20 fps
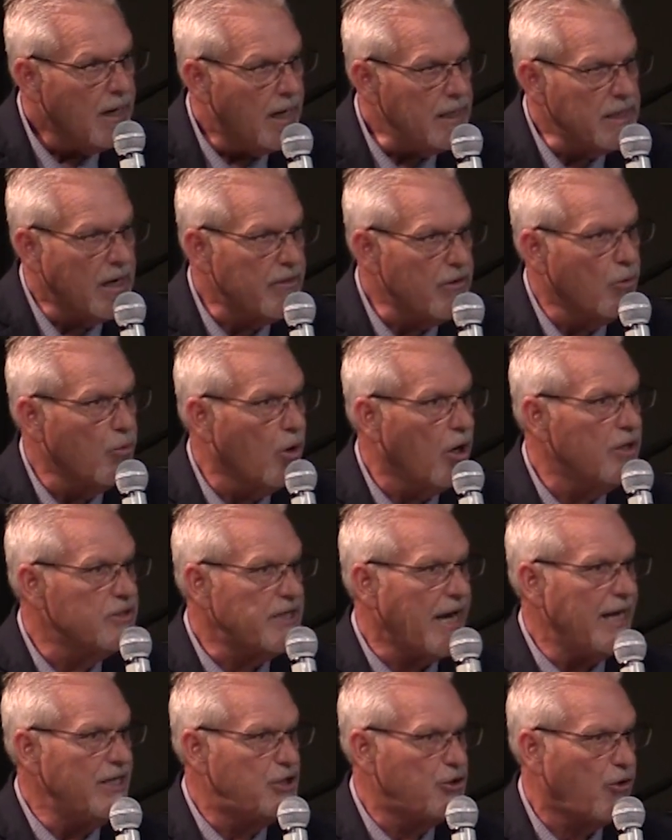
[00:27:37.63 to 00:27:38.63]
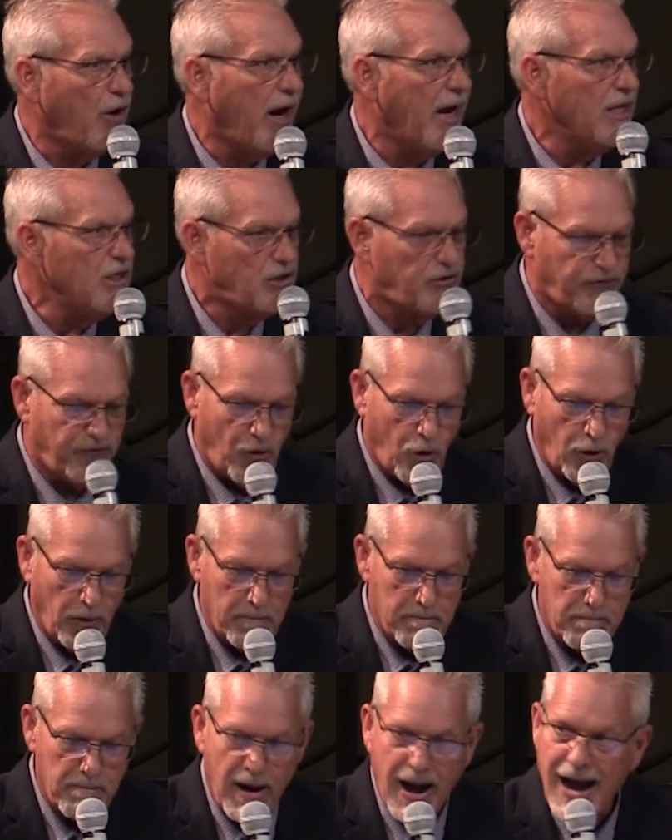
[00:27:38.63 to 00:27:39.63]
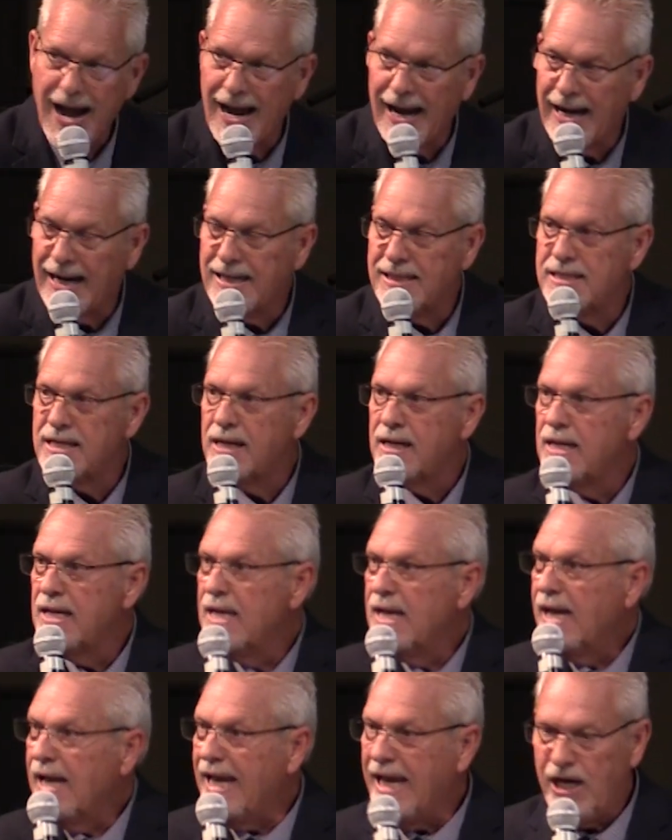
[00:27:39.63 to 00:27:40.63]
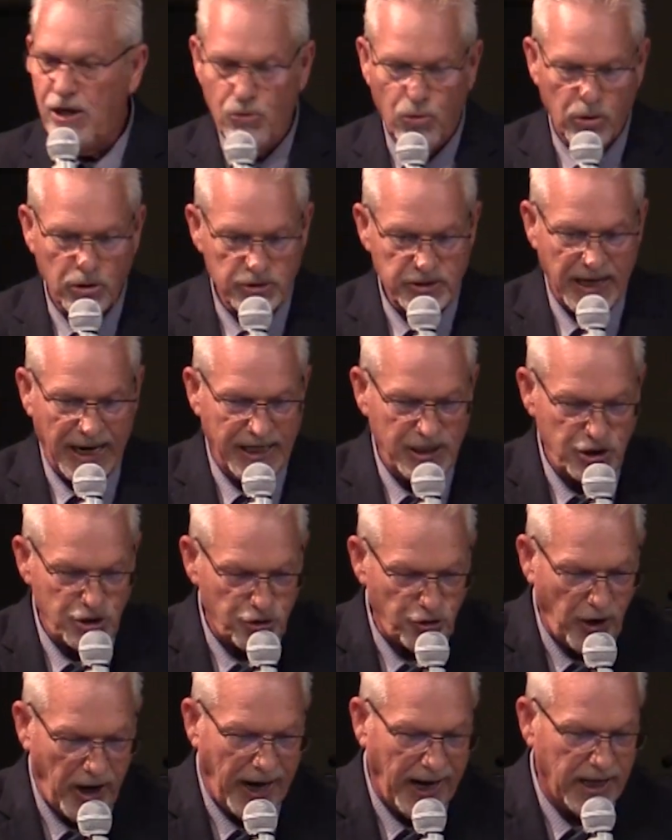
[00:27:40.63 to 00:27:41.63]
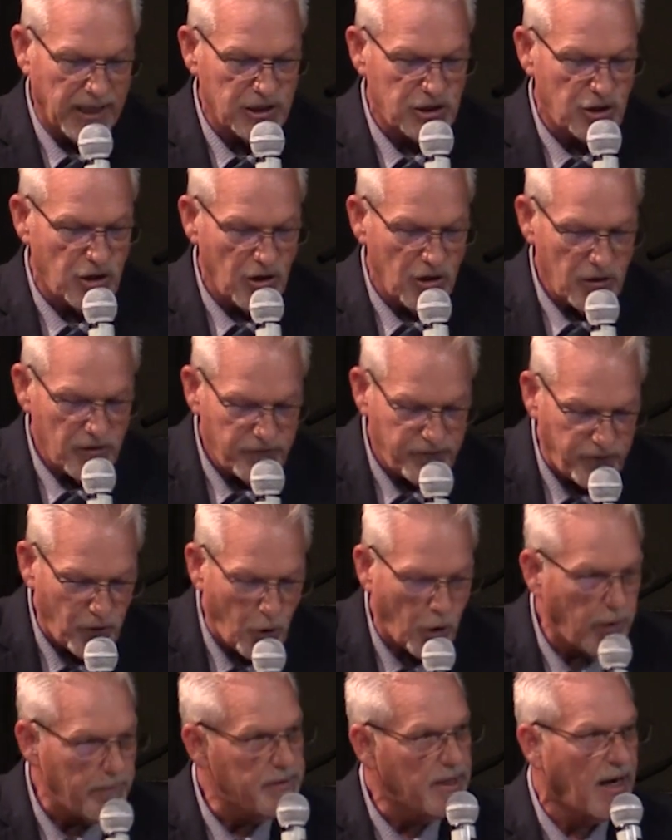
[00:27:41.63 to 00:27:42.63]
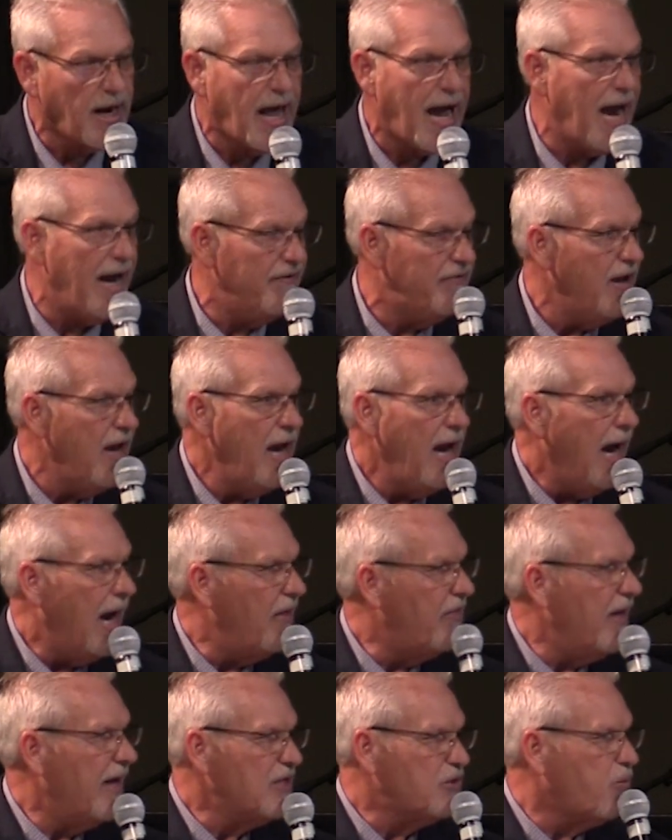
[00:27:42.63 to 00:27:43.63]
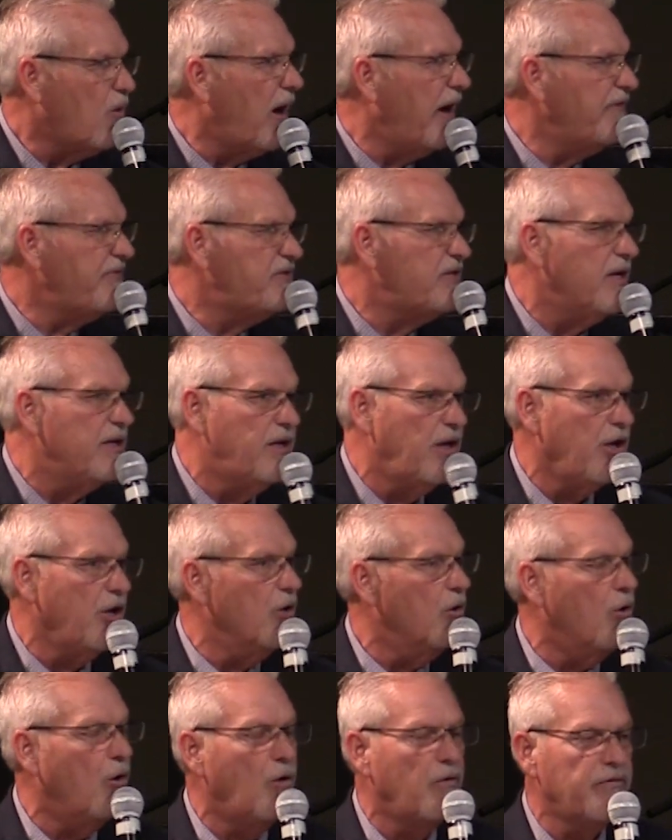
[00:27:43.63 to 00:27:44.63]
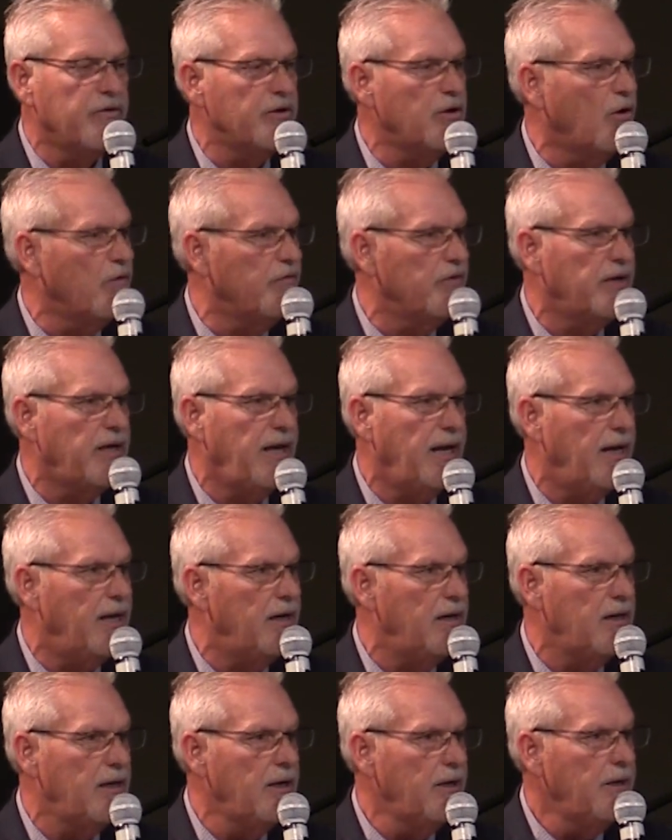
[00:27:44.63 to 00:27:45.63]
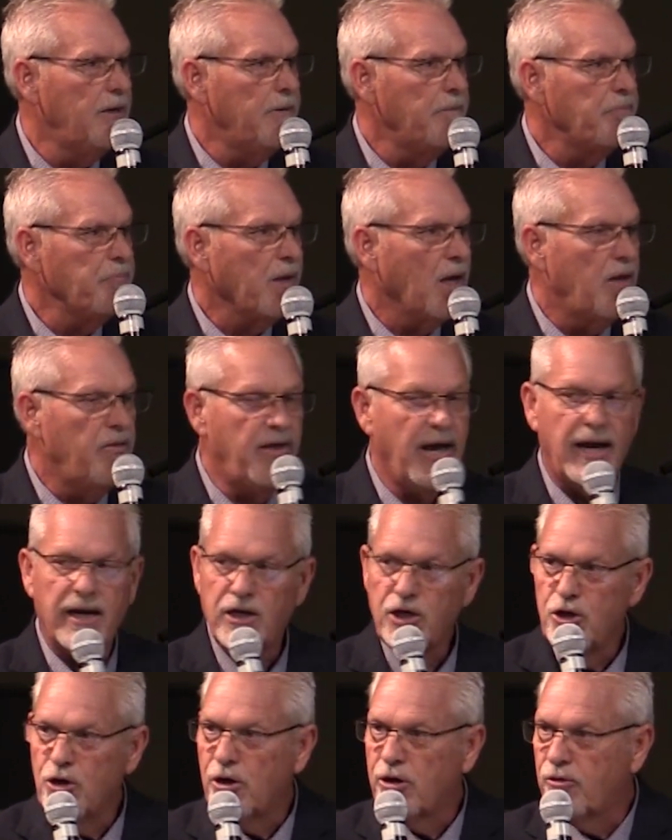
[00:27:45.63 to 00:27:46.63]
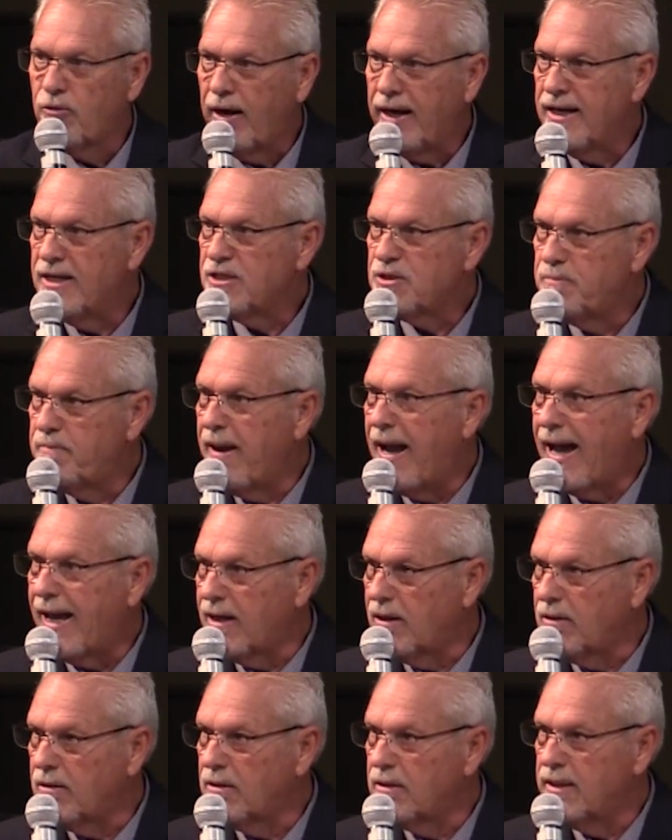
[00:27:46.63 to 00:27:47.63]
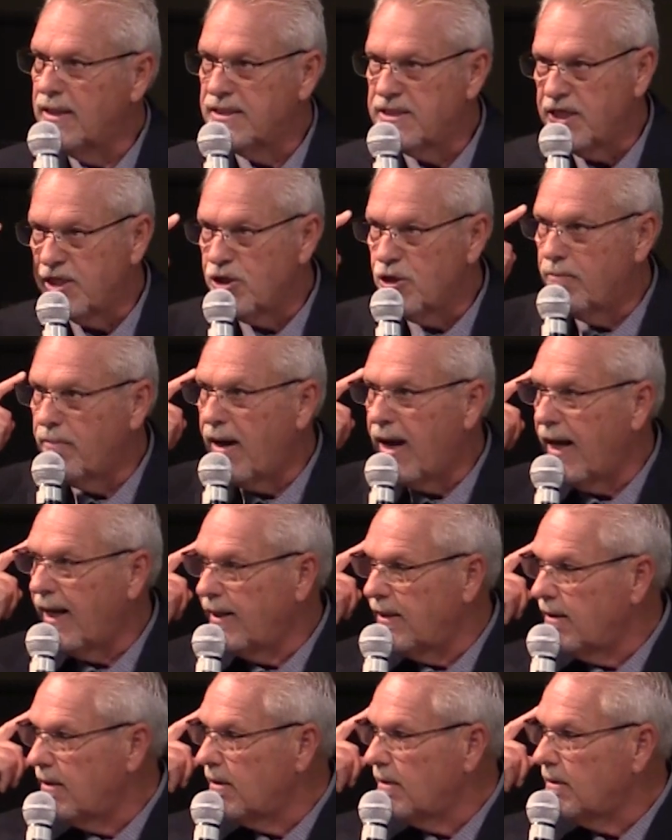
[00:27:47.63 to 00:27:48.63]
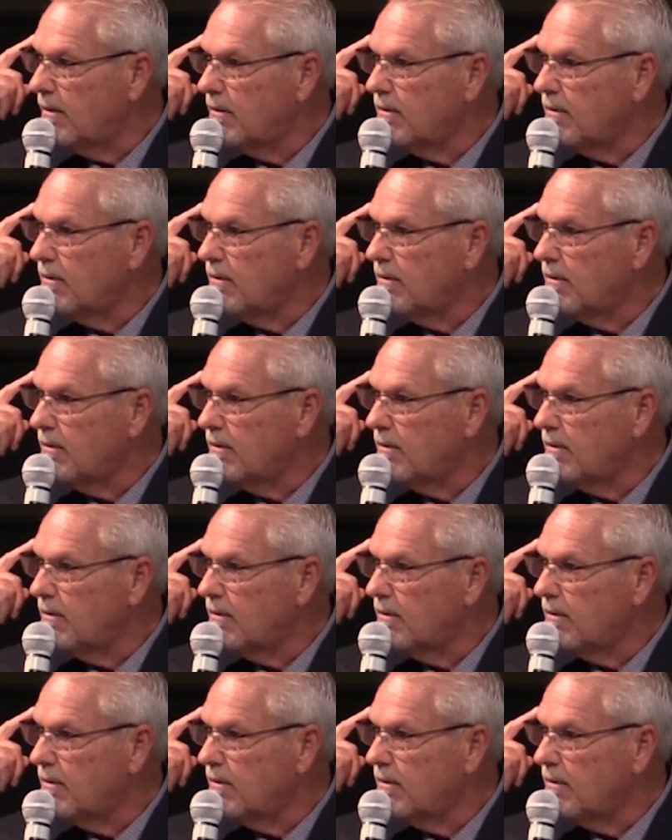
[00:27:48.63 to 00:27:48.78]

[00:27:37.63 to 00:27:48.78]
In other words, a transformed mind equals a transformed life. And that's why I've said to you over and over again that your greatest battle is in your mind.